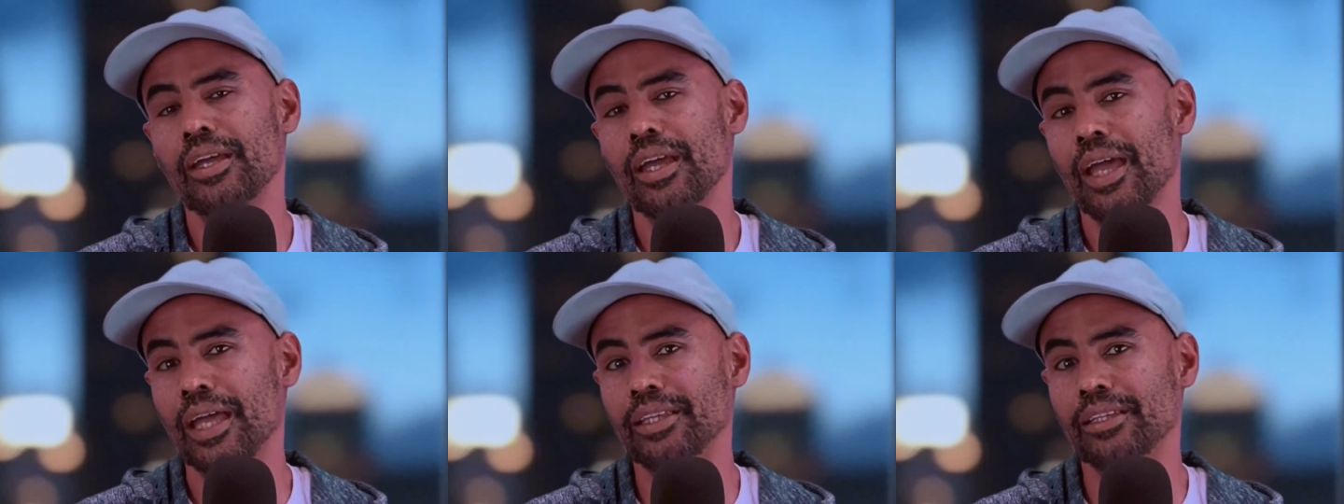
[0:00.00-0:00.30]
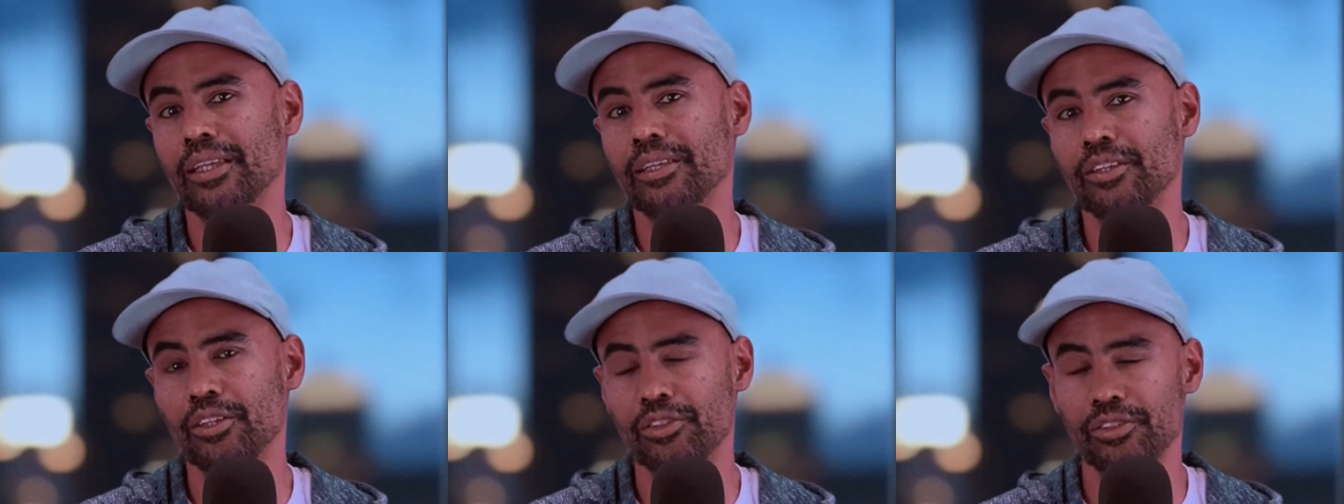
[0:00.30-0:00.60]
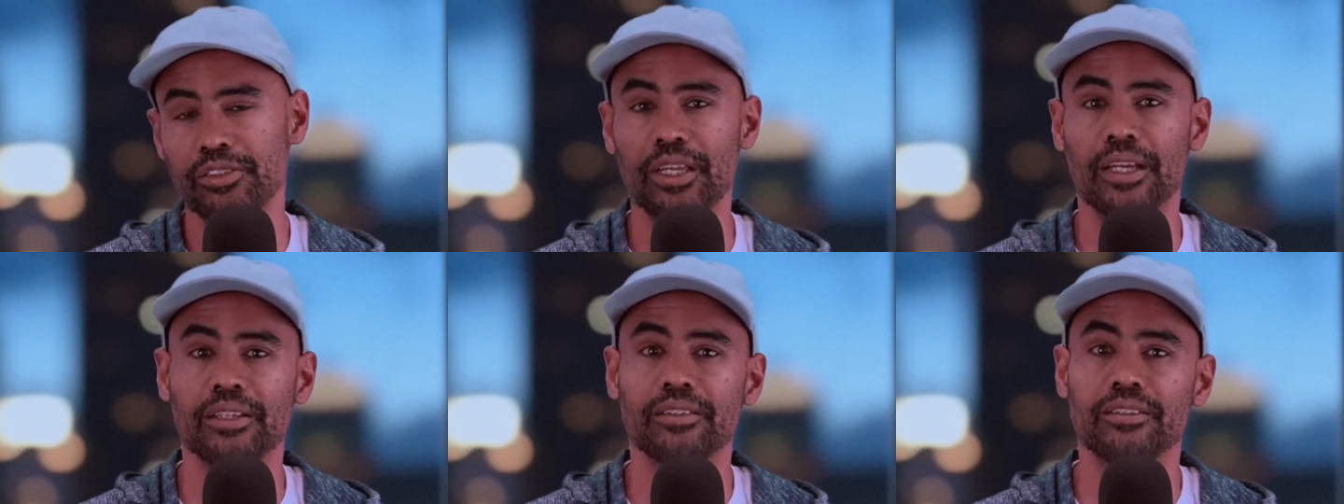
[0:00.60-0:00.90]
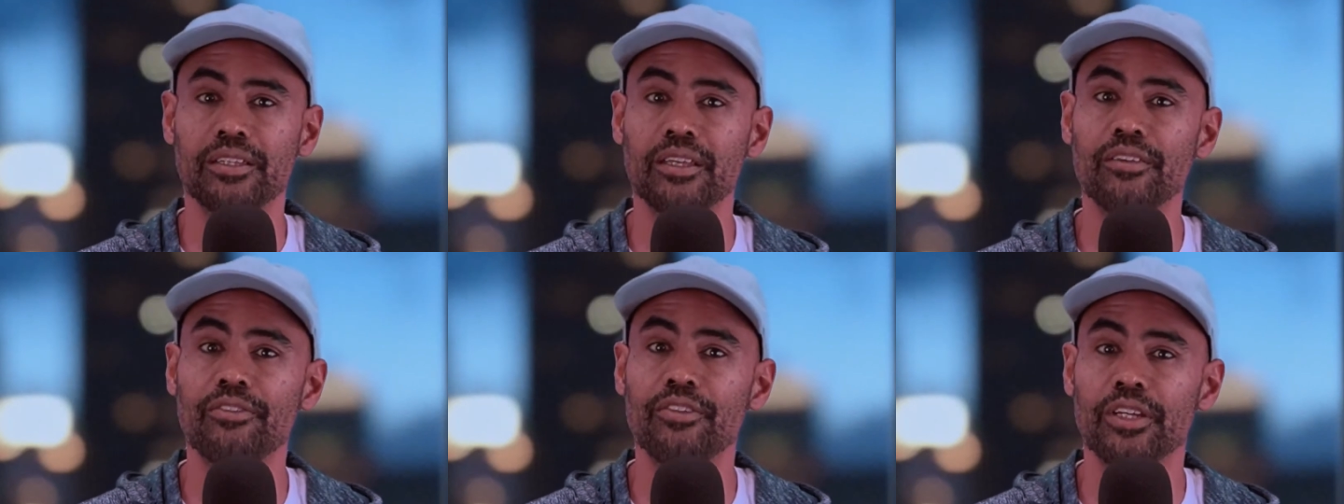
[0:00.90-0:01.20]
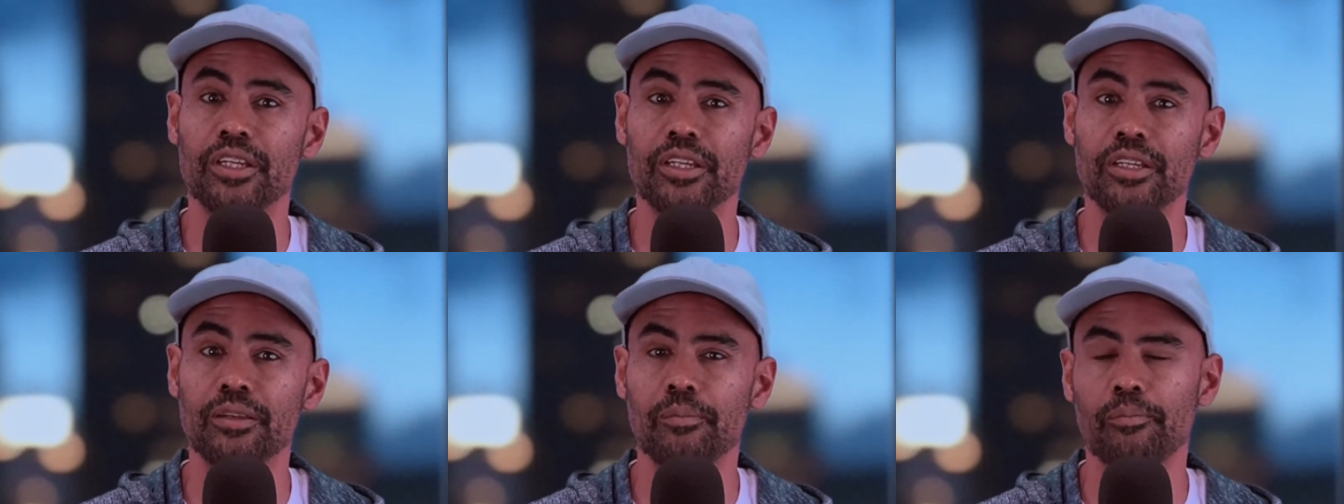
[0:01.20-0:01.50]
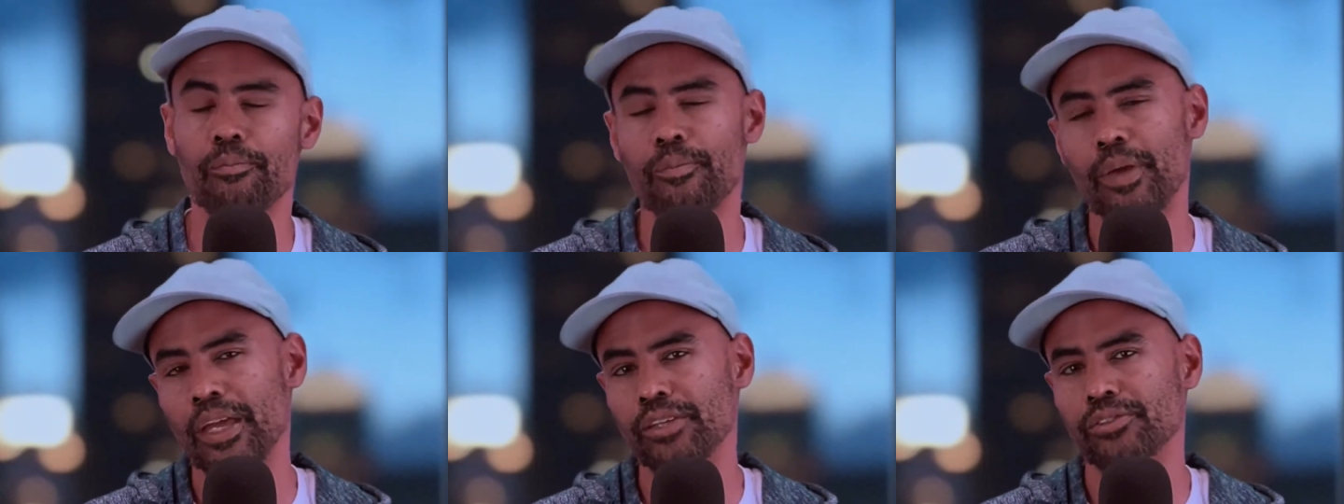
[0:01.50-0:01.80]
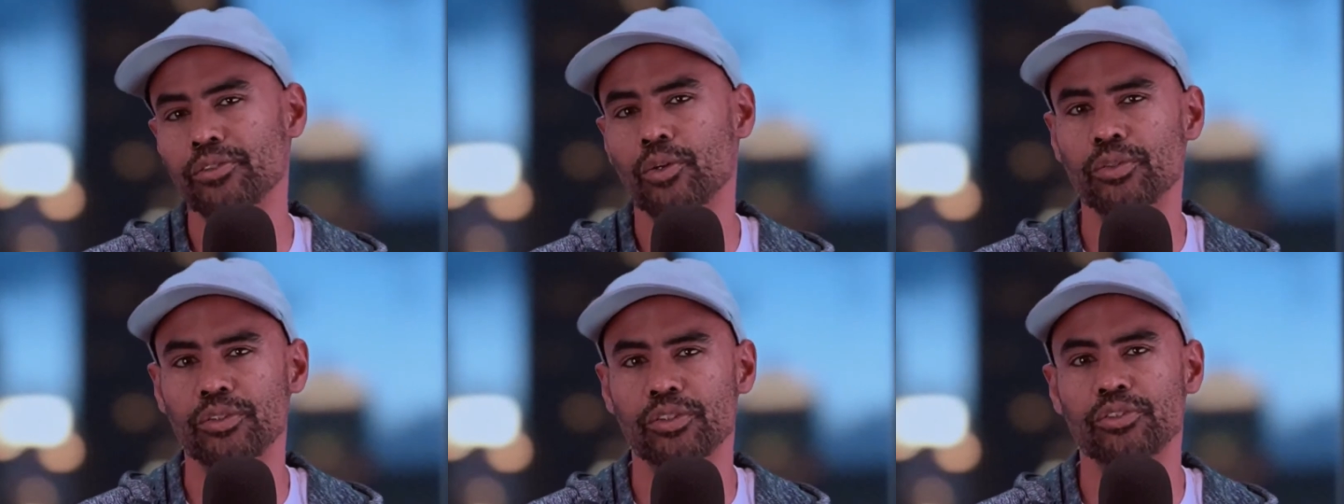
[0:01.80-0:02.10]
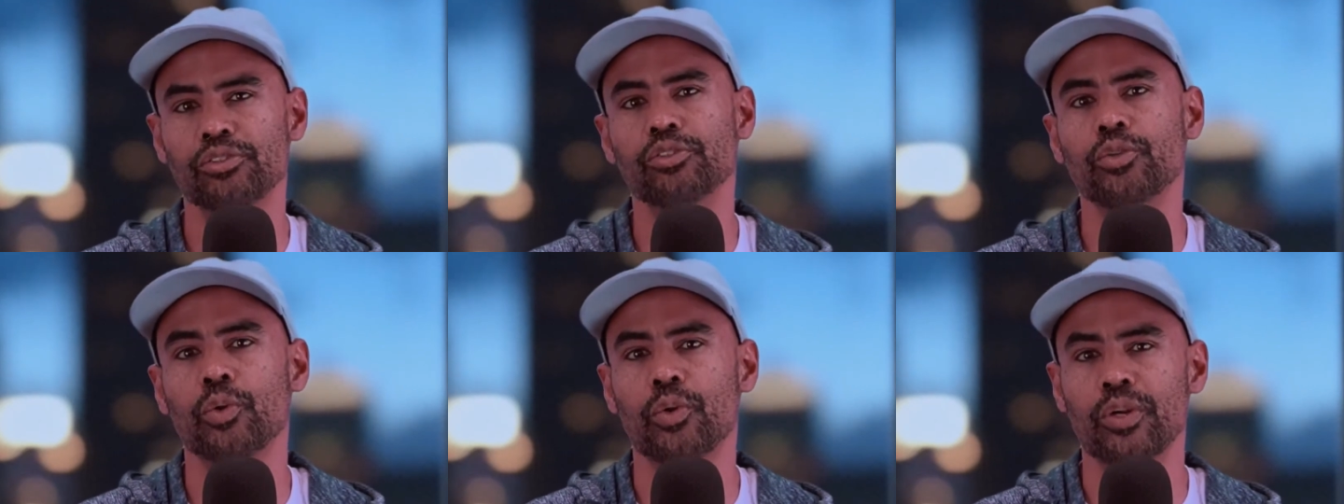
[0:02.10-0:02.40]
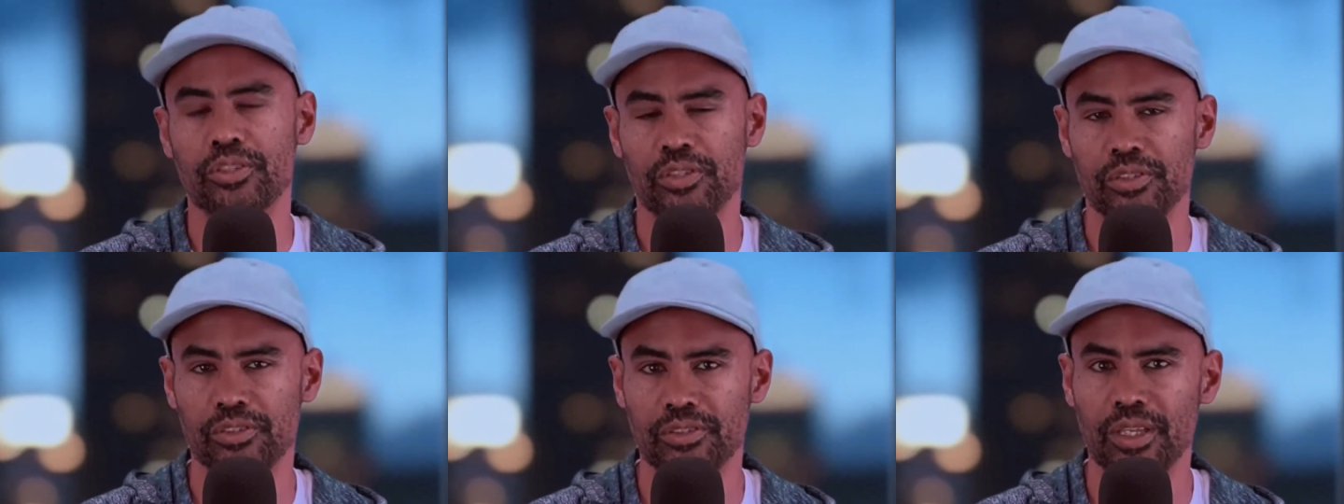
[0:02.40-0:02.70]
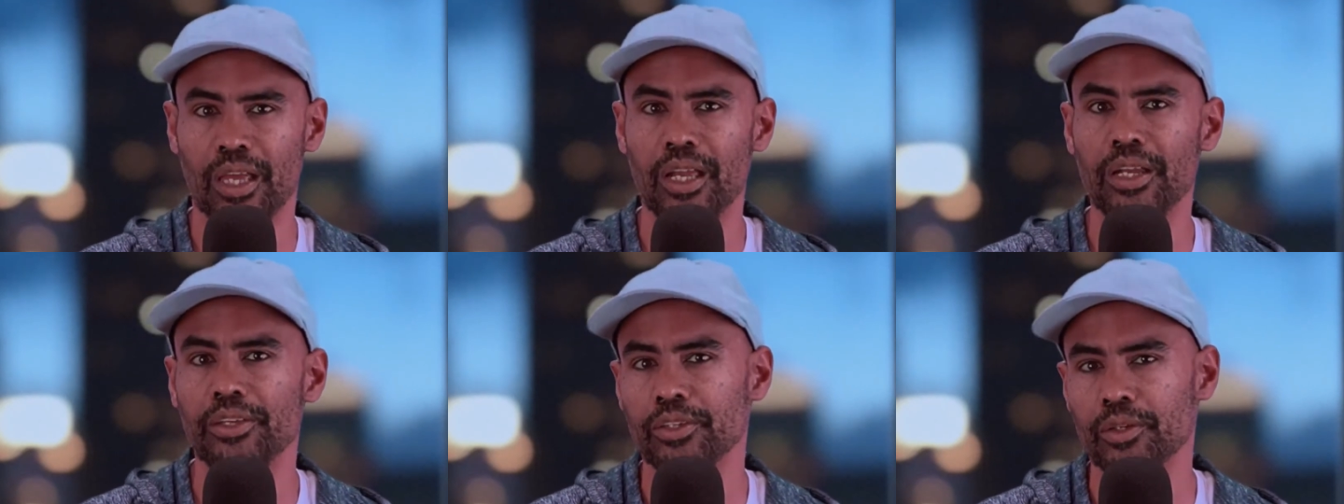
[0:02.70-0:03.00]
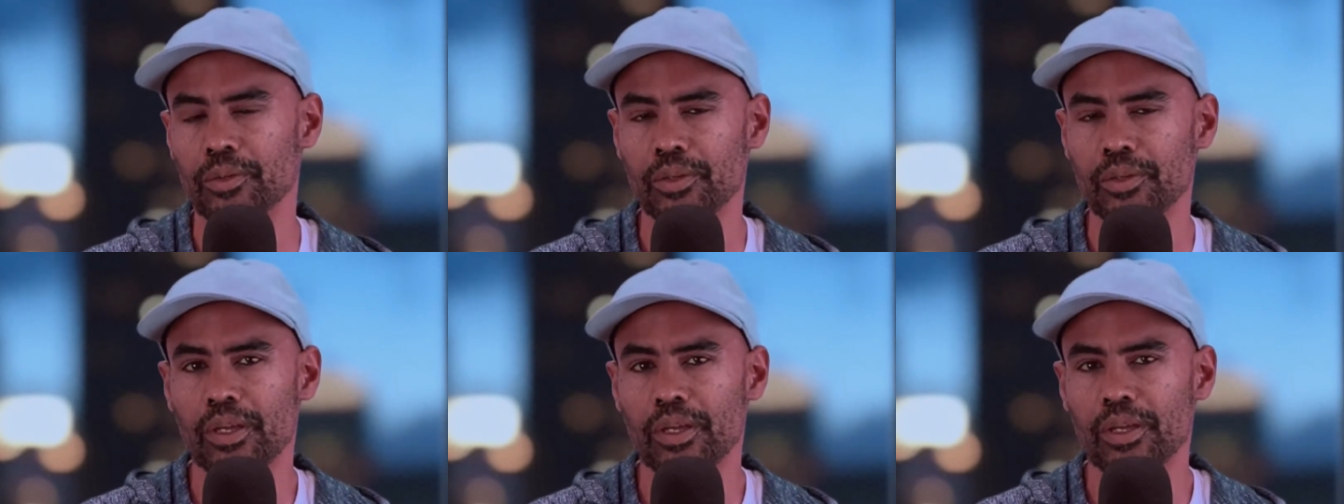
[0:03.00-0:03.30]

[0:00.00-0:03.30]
And then there's the activity based on the story she's telling you.